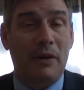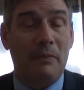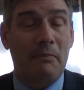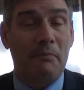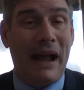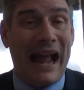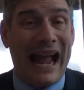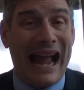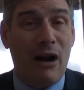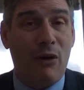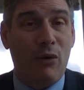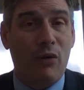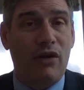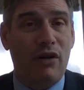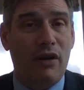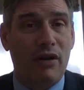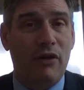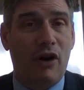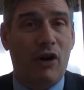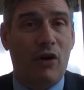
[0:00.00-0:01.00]
the power
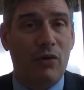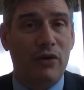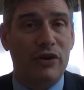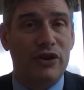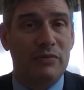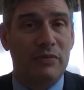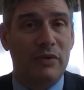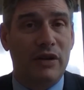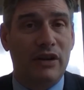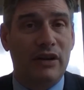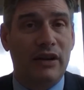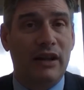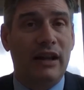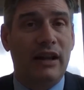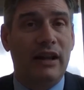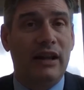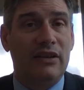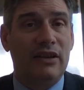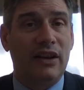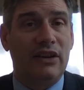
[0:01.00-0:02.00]
of the Holy Spirit
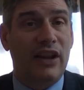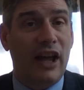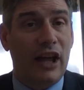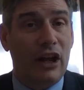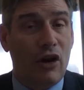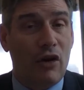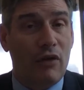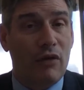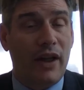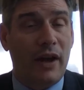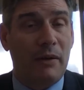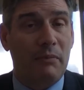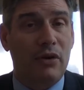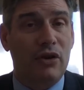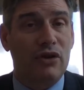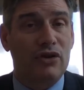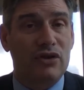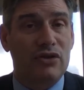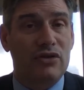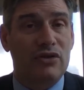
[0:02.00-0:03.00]
to take over that
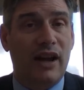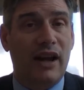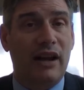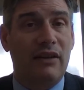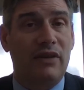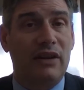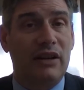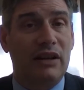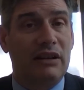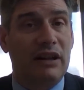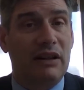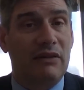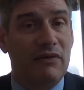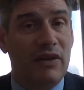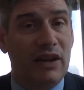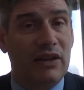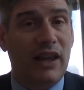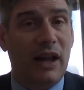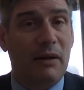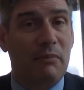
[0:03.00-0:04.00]
person's life and to
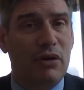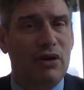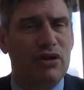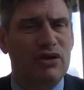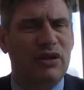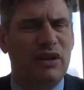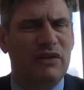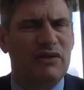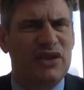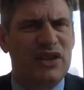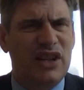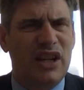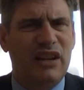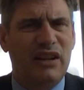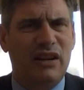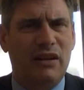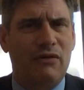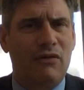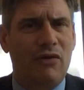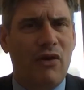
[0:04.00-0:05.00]
convict that person of
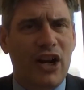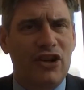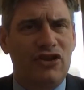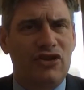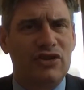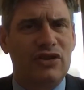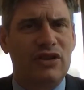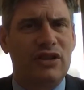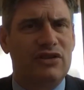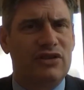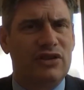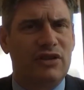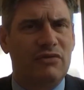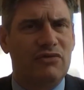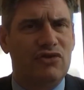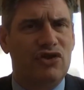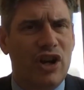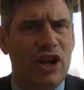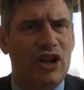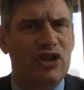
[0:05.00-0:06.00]
sin, of righteousness, and
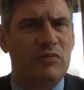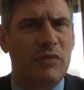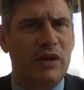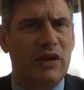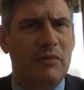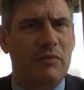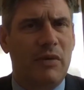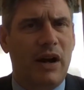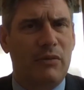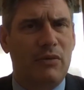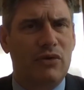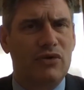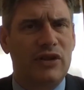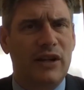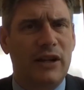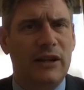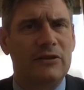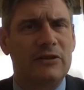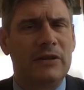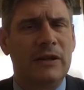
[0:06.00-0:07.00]
of judgment, the Bible
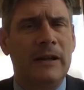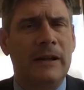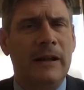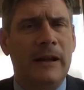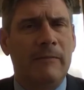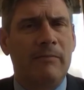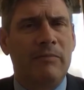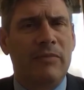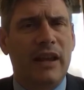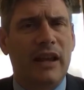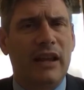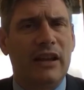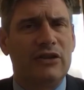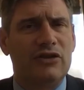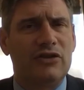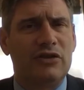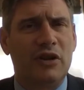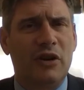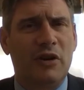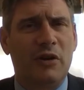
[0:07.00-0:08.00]
says. And
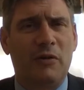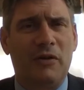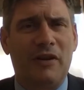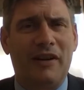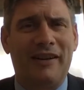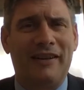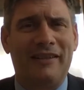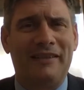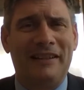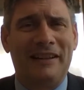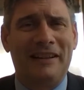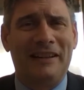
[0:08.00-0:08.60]
so, uh,